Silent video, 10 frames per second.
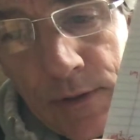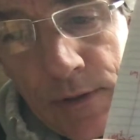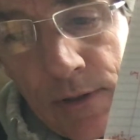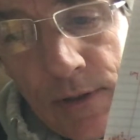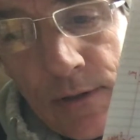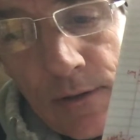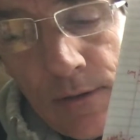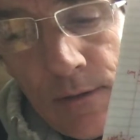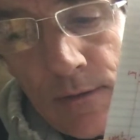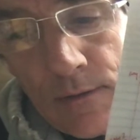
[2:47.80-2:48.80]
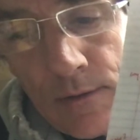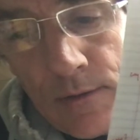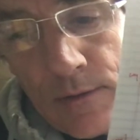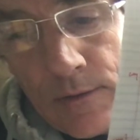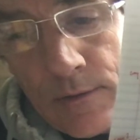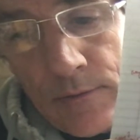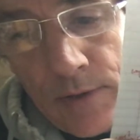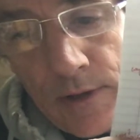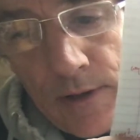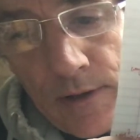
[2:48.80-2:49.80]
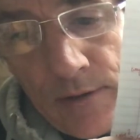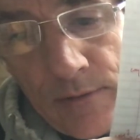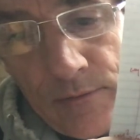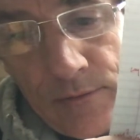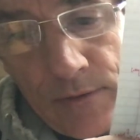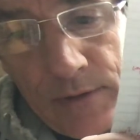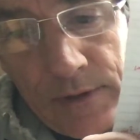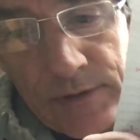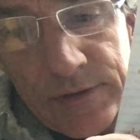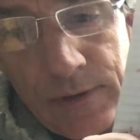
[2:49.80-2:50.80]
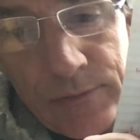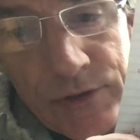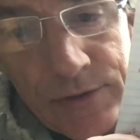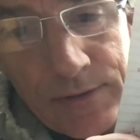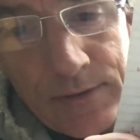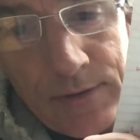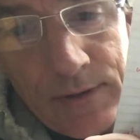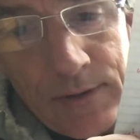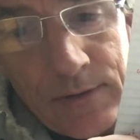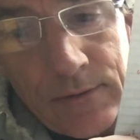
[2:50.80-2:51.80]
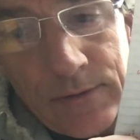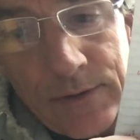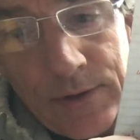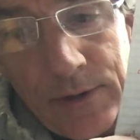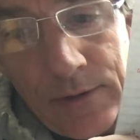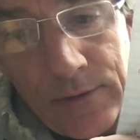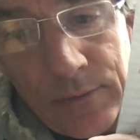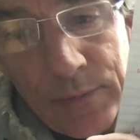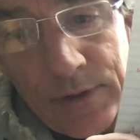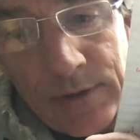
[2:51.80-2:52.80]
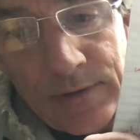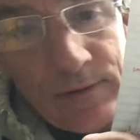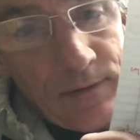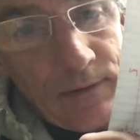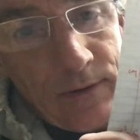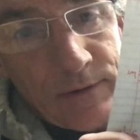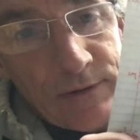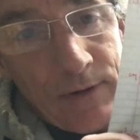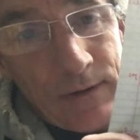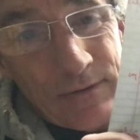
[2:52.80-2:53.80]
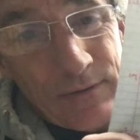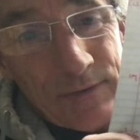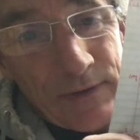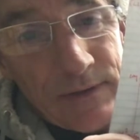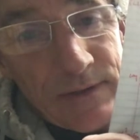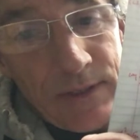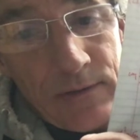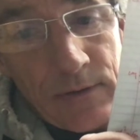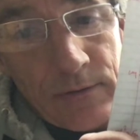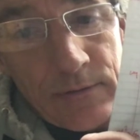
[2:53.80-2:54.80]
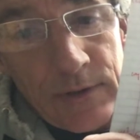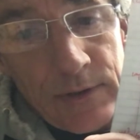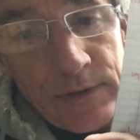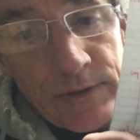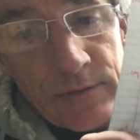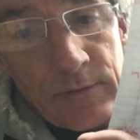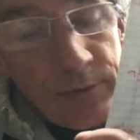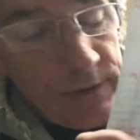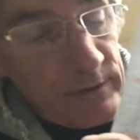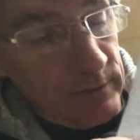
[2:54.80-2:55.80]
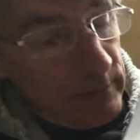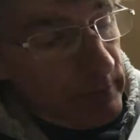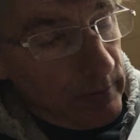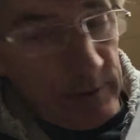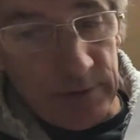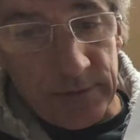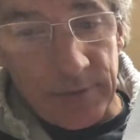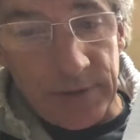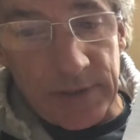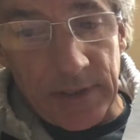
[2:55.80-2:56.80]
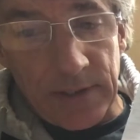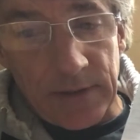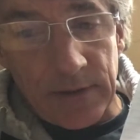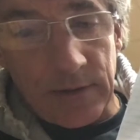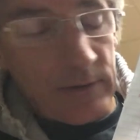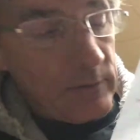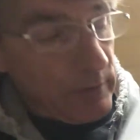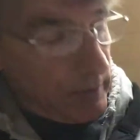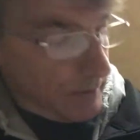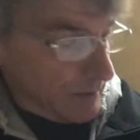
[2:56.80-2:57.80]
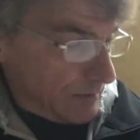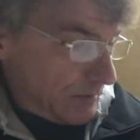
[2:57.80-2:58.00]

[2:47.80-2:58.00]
here we have the assumption, or the null, being straddled over the 0. So what we do is we take our